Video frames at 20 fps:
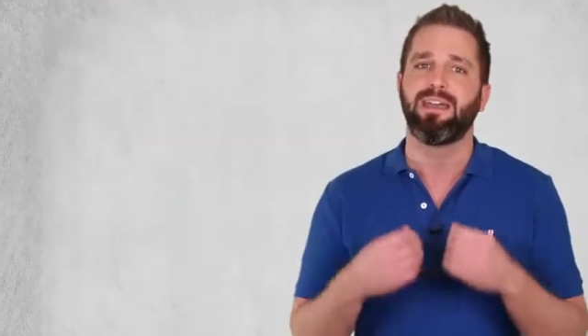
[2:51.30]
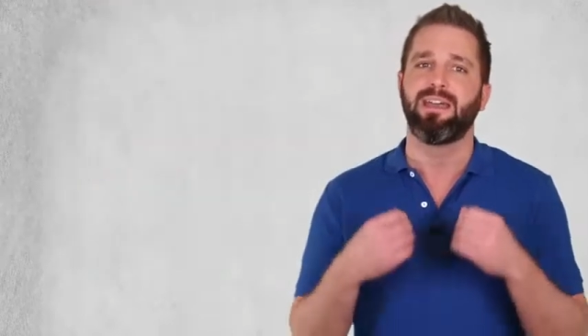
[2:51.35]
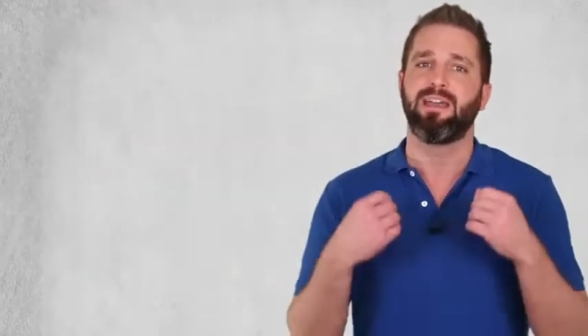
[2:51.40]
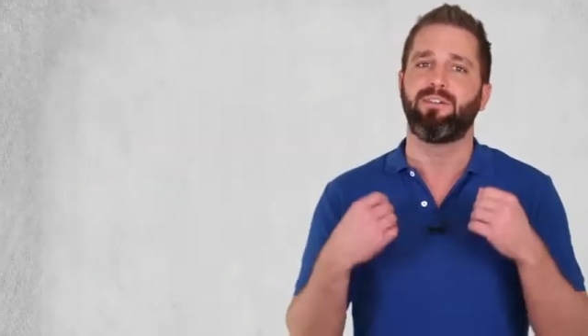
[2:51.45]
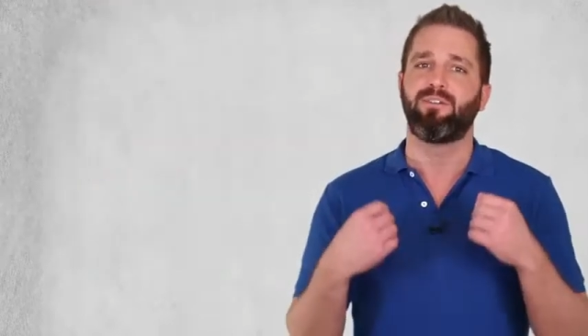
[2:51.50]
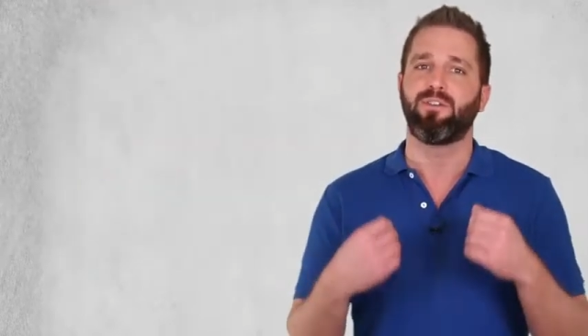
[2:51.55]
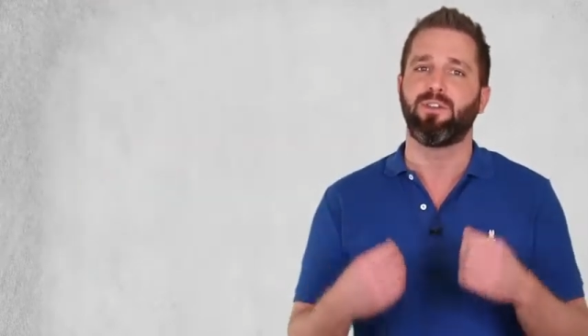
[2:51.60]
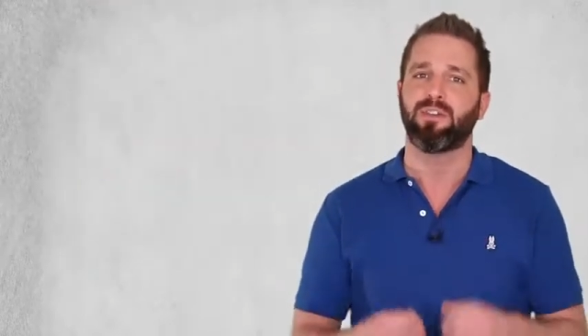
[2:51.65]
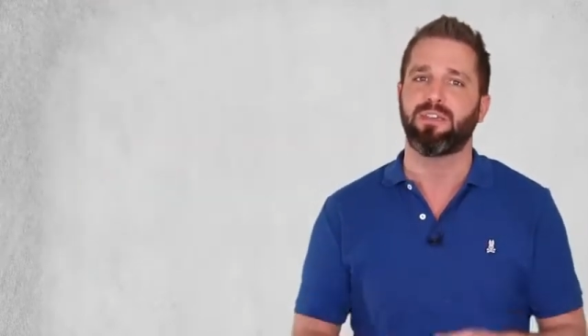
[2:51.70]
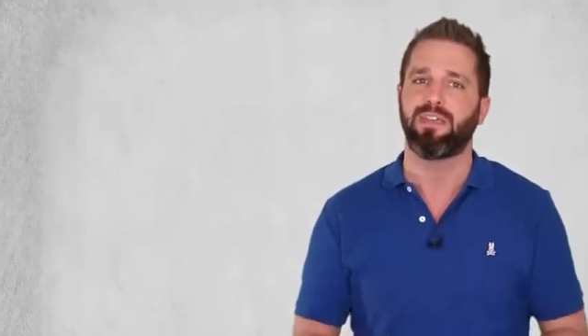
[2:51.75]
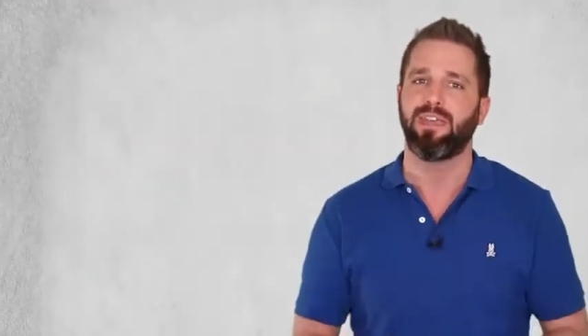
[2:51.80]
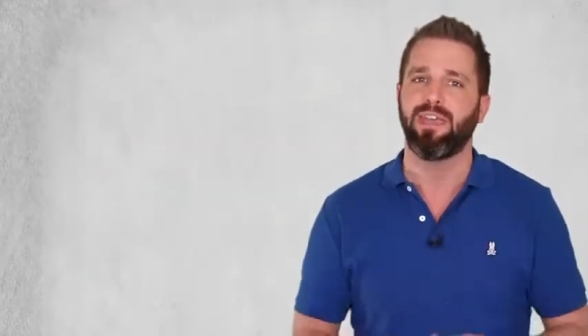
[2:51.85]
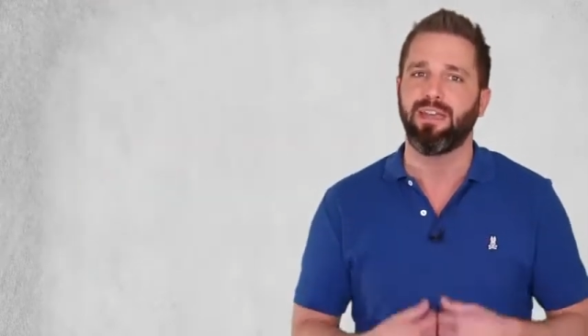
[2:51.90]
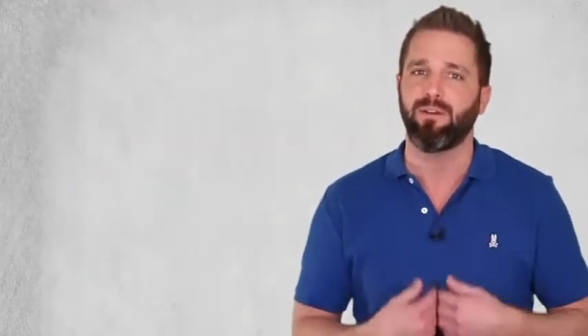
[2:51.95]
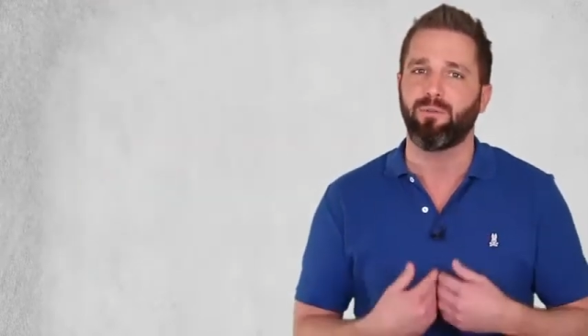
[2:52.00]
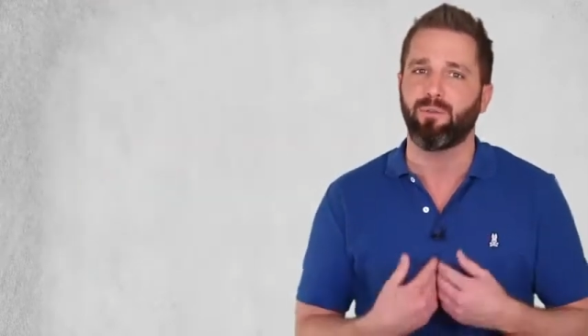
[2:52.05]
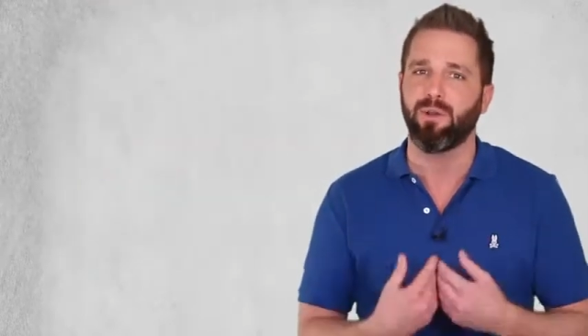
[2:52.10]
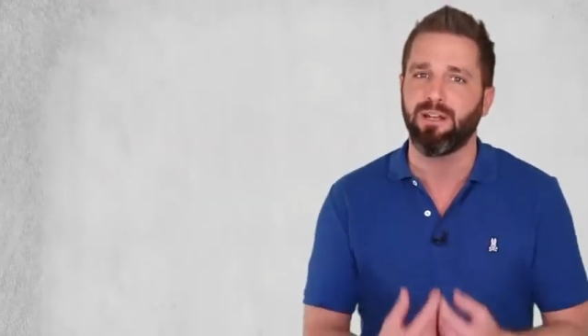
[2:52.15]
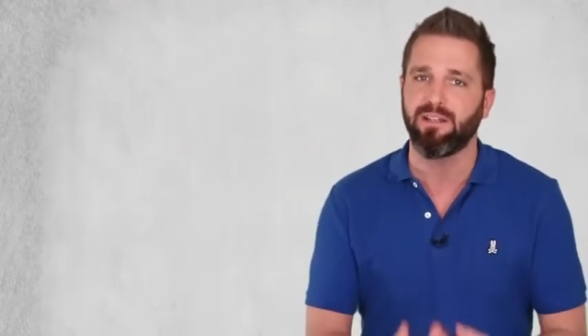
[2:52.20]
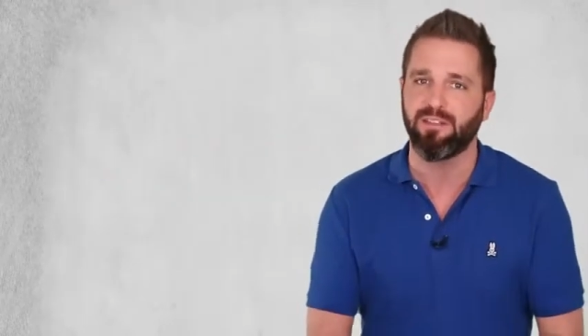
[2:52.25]
if you
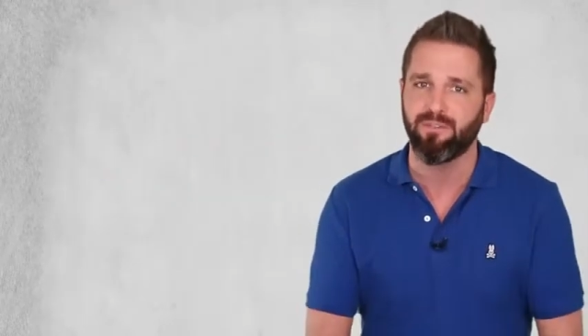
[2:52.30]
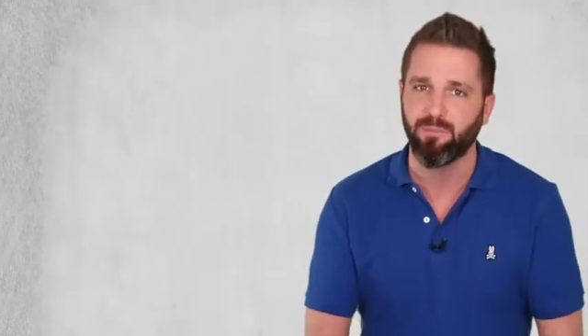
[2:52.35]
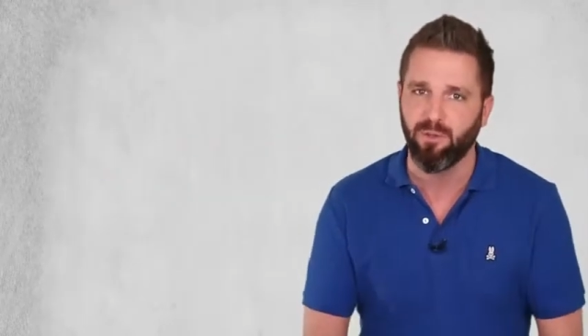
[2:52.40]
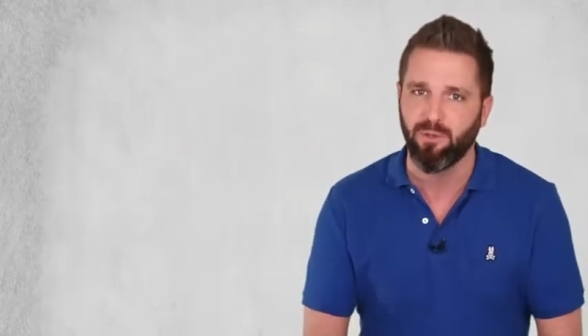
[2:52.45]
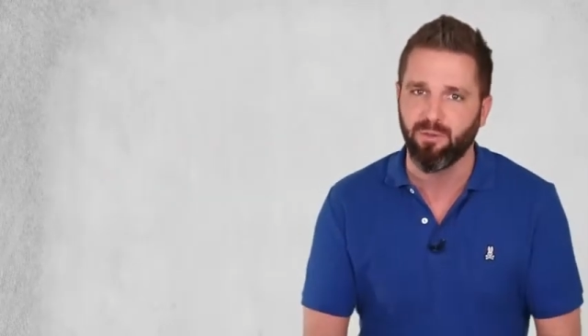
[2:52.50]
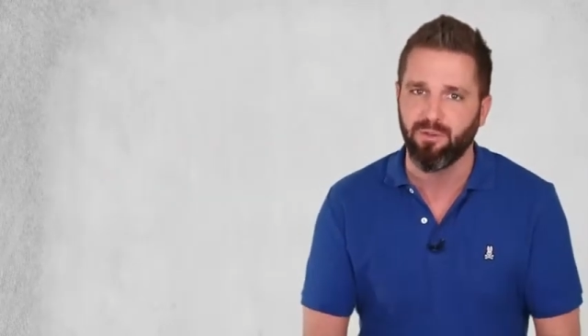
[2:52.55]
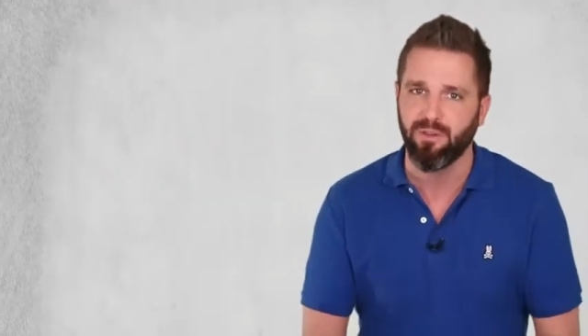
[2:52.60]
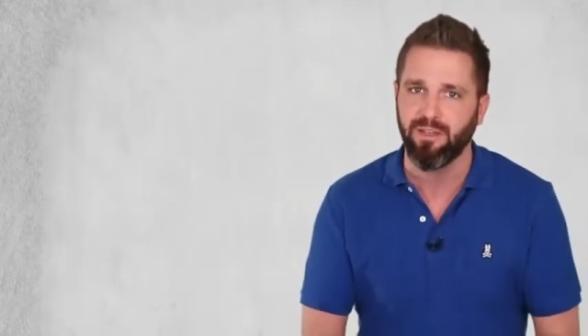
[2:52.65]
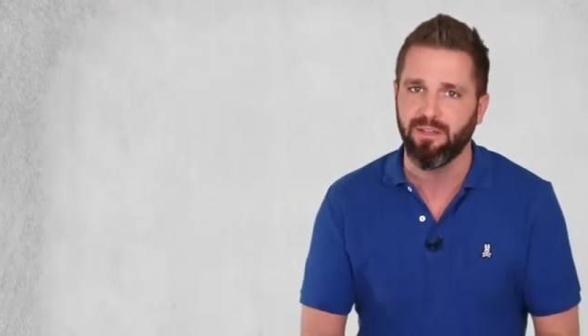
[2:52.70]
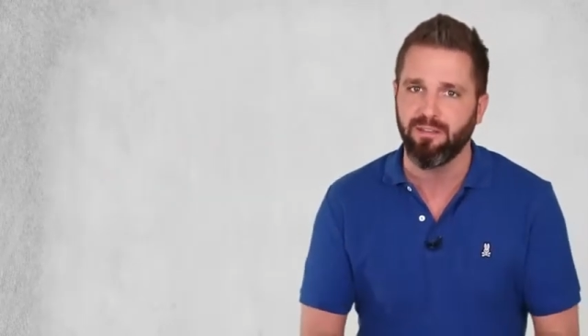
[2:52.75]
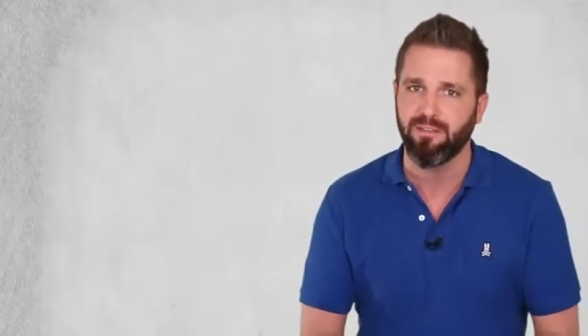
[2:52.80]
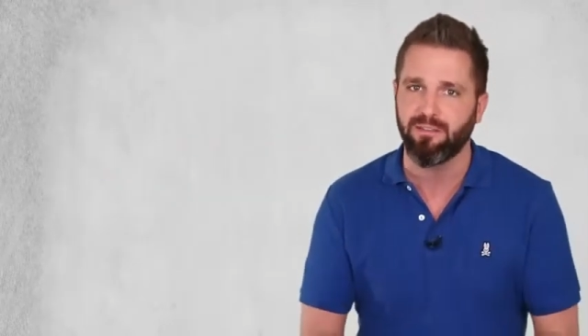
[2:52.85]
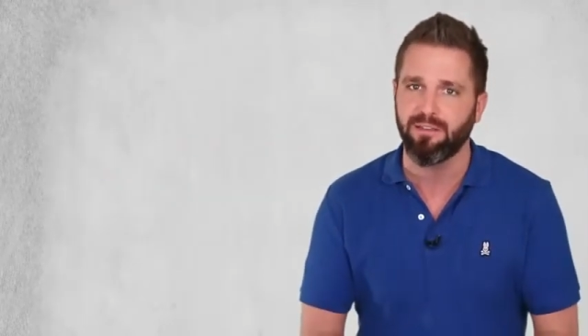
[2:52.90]
can't read it smoothly,